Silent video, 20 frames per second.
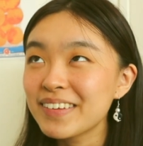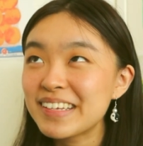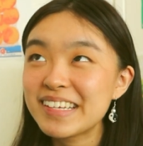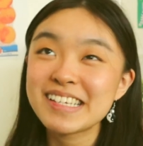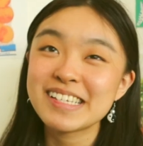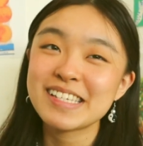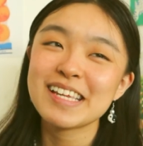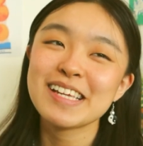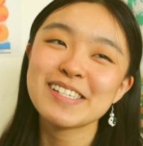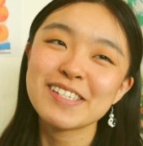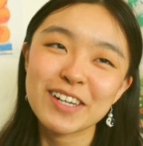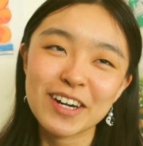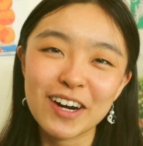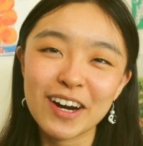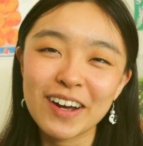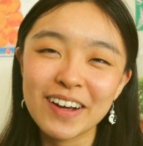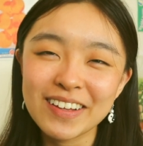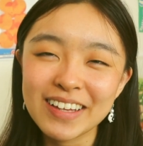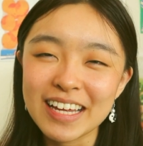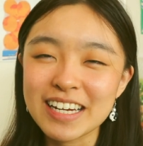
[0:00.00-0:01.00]
Is this
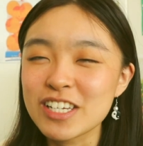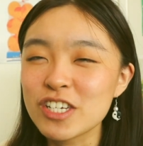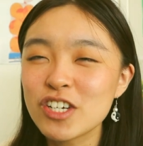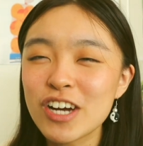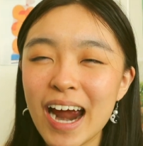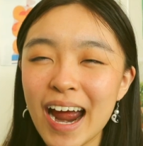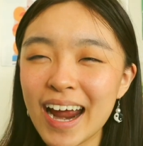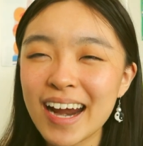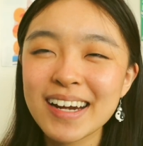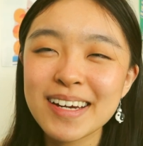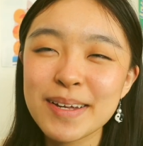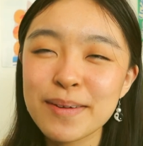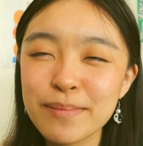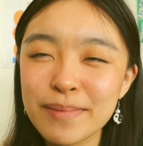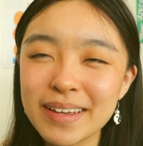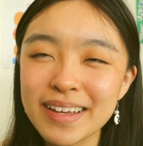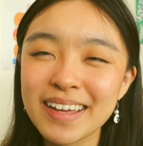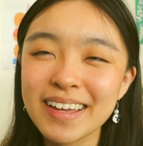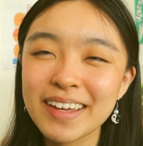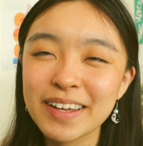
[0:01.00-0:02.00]
girl like trying to
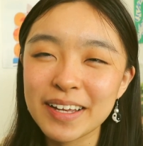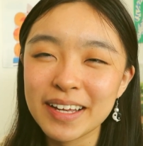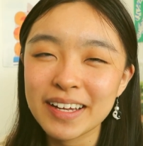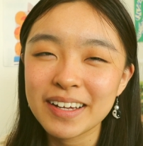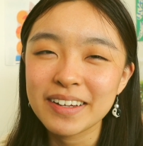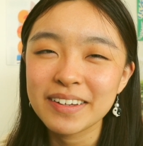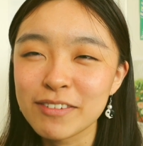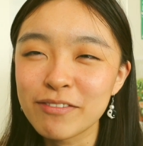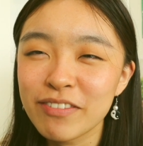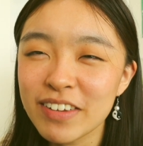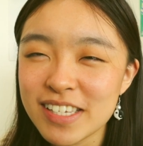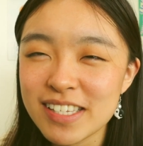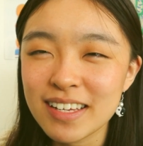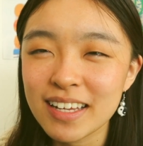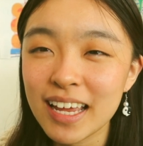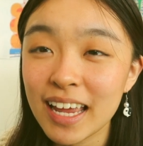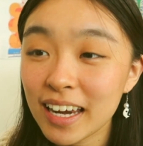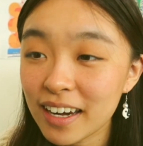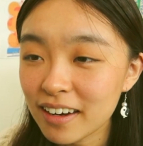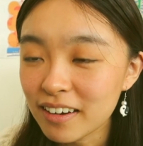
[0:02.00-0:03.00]
be
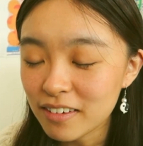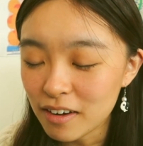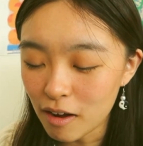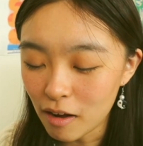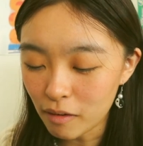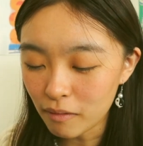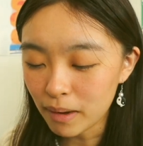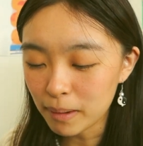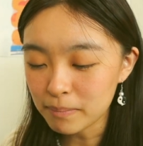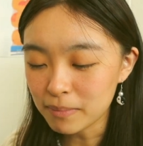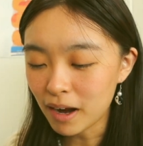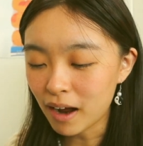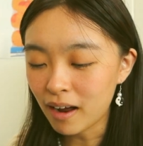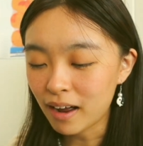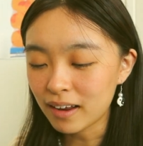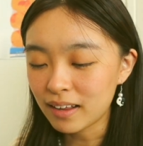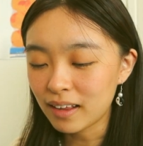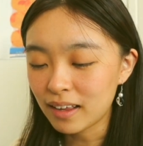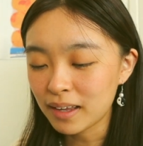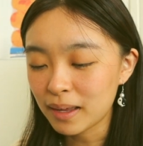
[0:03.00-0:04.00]
sophisticated? No, I'm
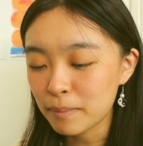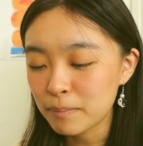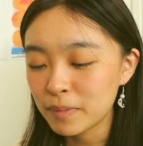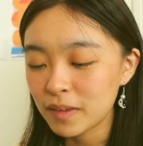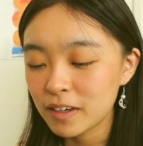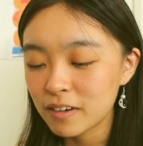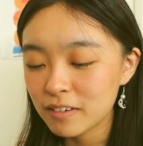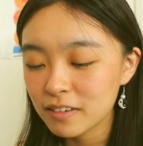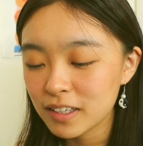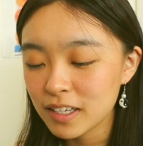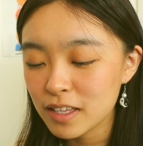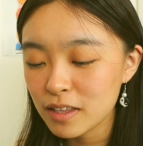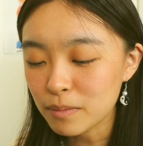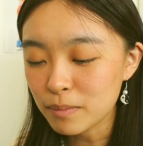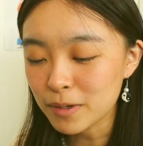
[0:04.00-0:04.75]
not. Like, I'm literally the